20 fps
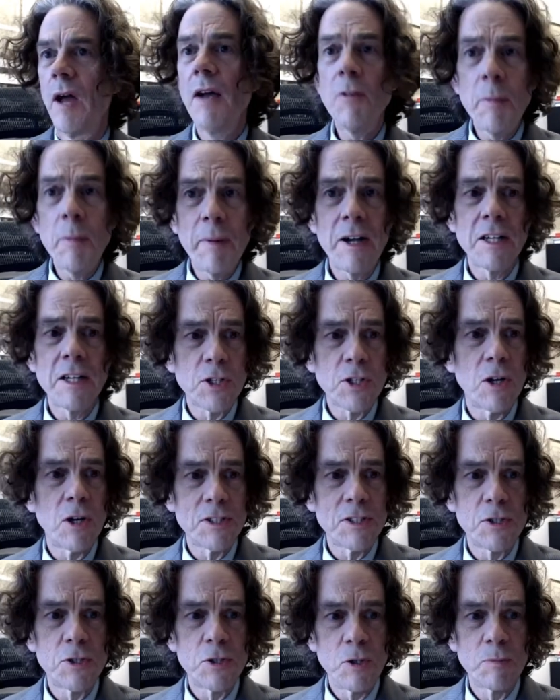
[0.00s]
Everybody has
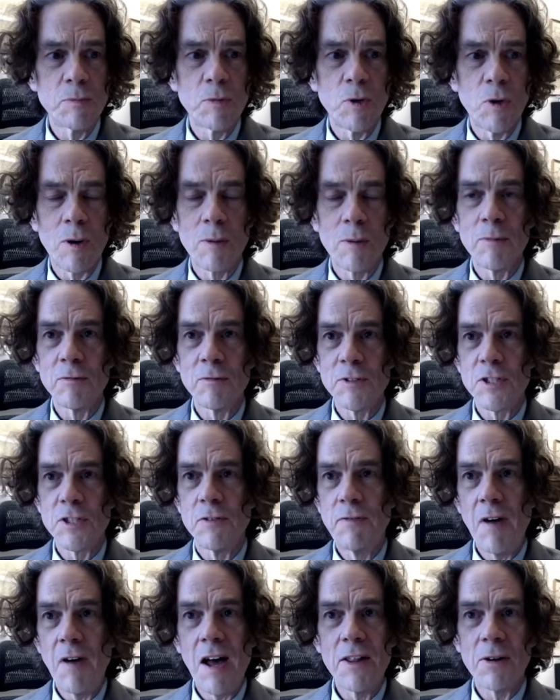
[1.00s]
always assumed Norman
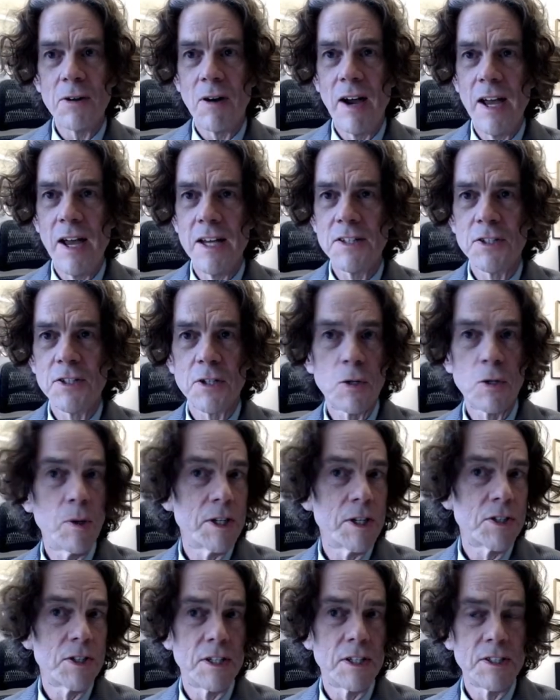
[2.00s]
was the father. I asked the
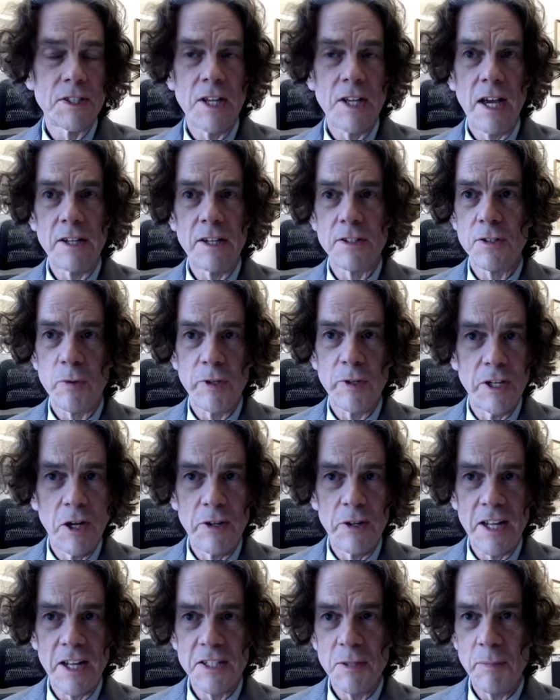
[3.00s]
question, do we
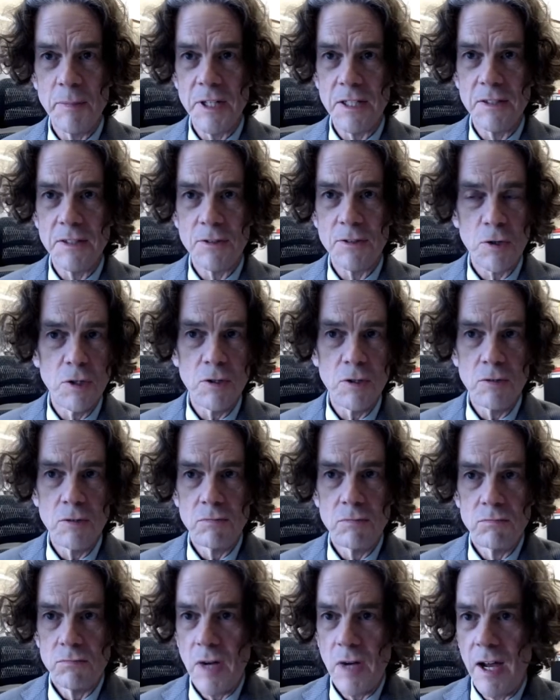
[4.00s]
know that to be
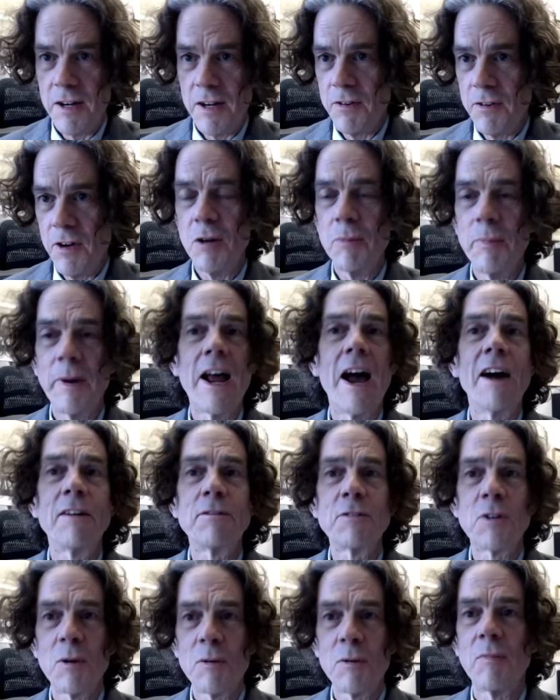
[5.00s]
true? I don't know. But
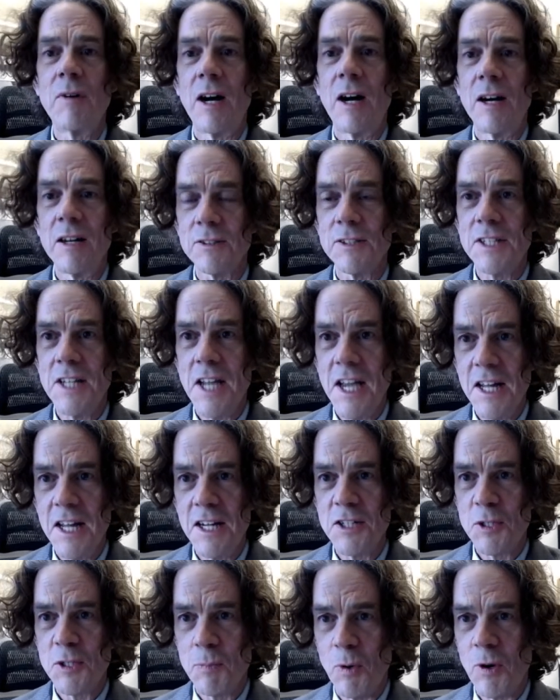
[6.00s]
after Uncle
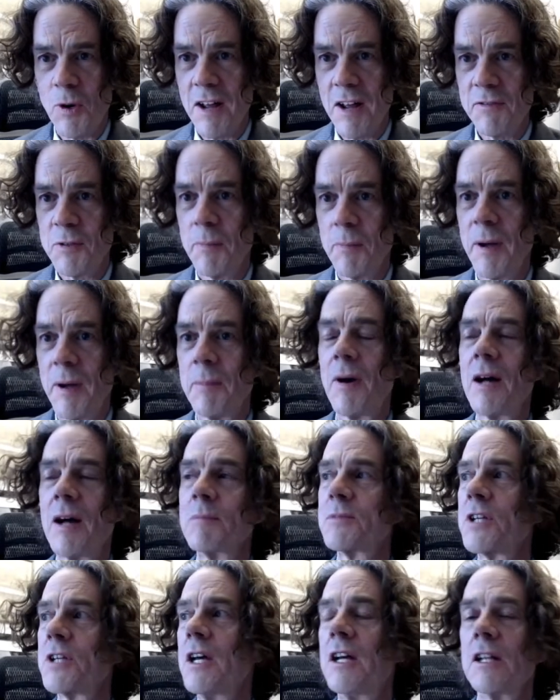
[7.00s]
Dan is born, after my
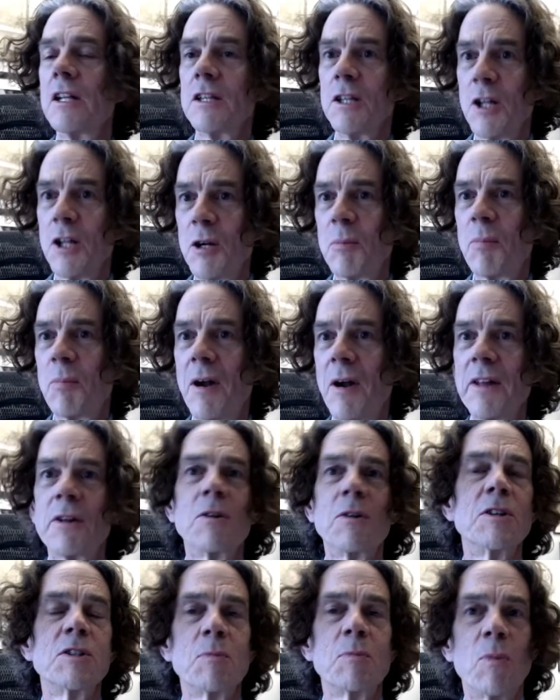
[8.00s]
mom's little
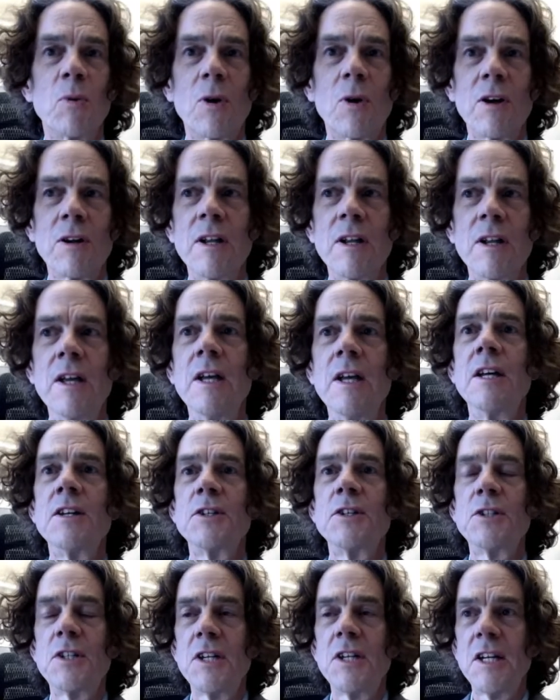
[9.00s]
brother is born,
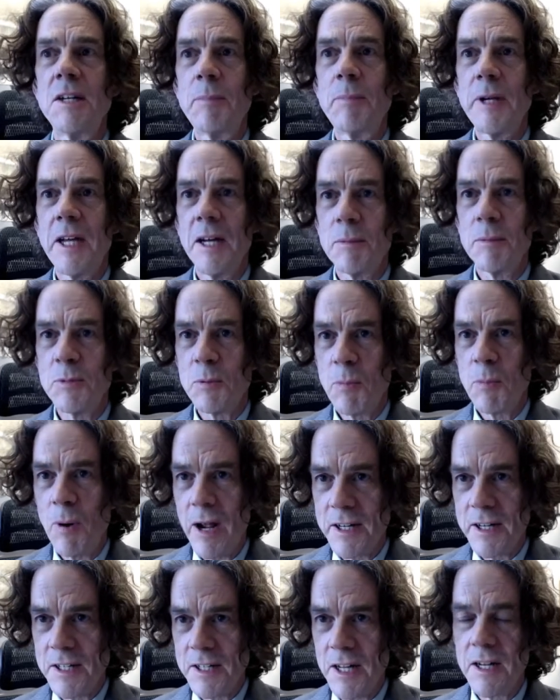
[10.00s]
she becomes
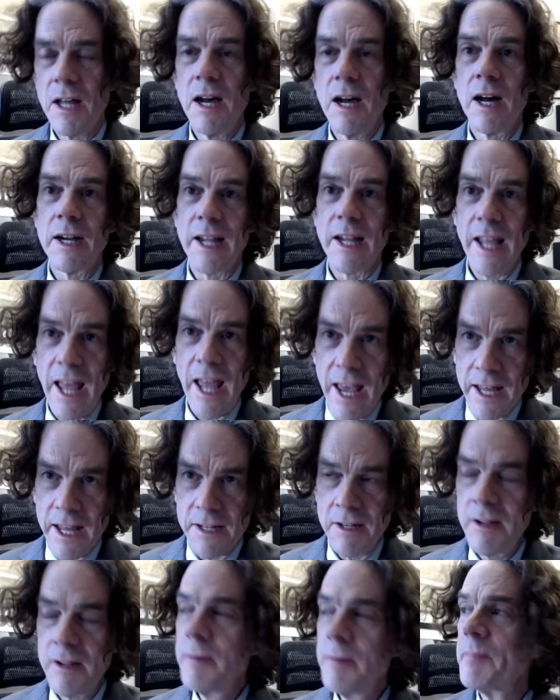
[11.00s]
pregnant
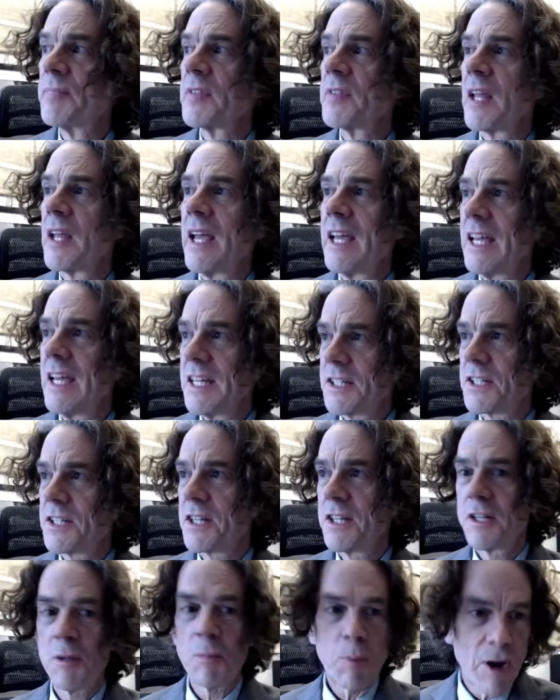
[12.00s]
again.
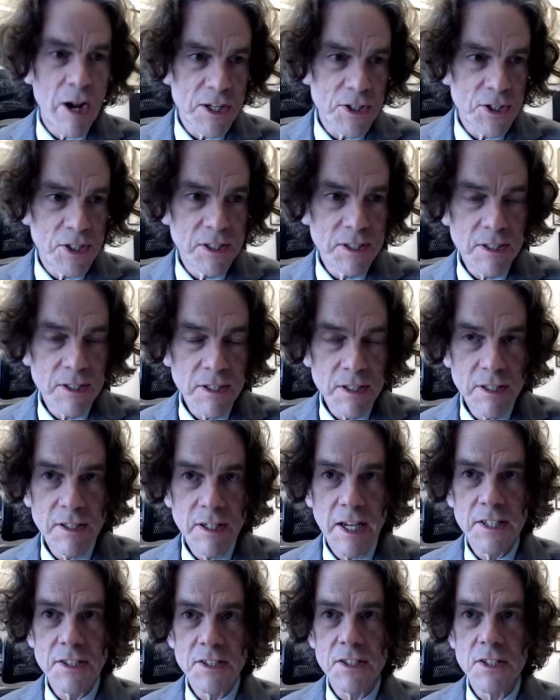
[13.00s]
It's the Depression.